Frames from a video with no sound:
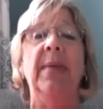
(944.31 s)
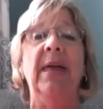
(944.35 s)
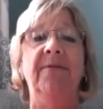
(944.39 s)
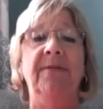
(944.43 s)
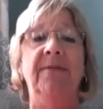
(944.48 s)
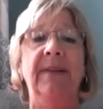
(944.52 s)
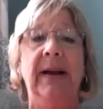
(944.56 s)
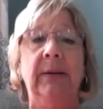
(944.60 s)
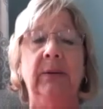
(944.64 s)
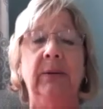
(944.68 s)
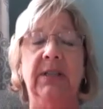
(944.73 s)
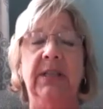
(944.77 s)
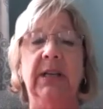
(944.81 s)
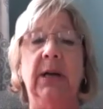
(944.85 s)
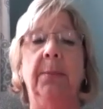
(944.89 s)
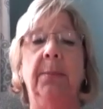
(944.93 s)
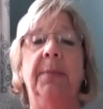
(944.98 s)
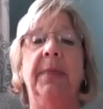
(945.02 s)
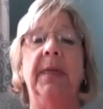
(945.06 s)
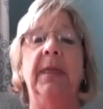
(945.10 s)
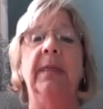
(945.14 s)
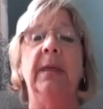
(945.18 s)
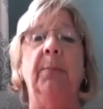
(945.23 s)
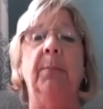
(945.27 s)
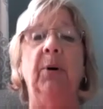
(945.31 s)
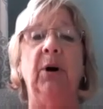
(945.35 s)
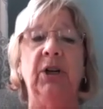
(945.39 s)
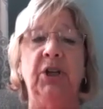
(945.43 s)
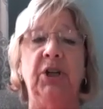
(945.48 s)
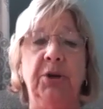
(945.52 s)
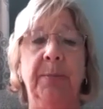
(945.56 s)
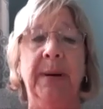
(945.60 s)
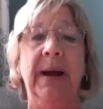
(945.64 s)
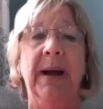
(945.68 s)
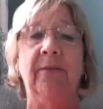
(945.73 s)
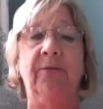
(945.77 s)
They found something, they
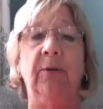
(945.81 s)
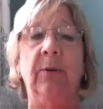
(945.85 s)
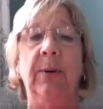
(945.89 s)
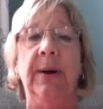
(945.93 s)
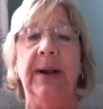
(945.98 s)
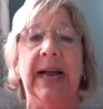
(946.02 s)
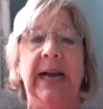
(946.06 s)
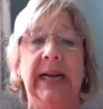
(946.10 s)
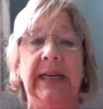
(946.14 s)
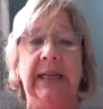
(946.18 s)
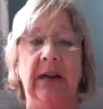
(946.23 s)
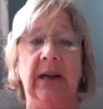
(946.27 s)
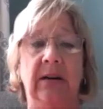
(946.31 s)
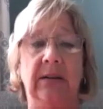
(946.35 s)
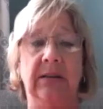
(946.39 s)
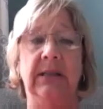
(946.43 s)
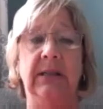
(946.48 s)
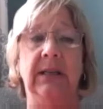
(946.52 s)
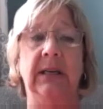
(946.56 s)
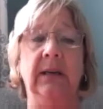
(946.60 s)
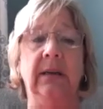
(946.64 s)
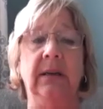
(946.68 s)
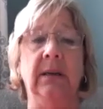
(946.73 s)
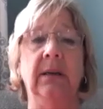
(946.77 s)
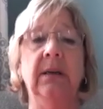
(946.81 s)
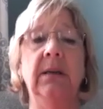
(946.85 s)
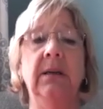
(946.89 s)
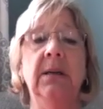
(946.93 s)
brought you back for a diagnostic.